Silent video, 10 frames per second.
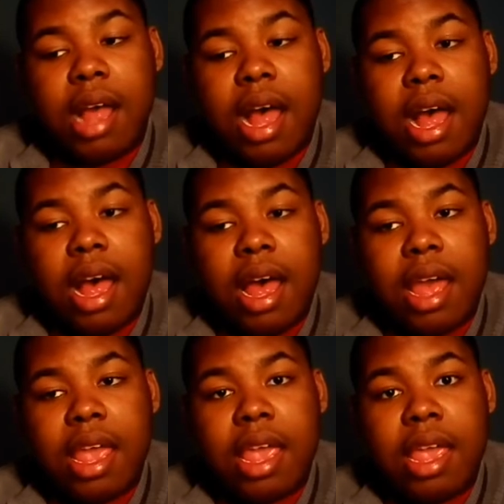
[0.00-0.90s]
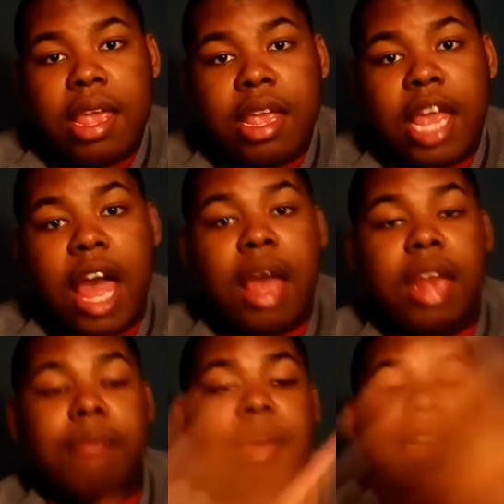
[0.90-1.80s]
I
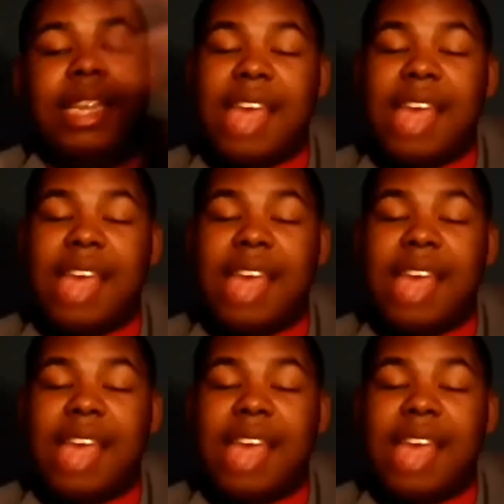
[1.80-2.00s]
got my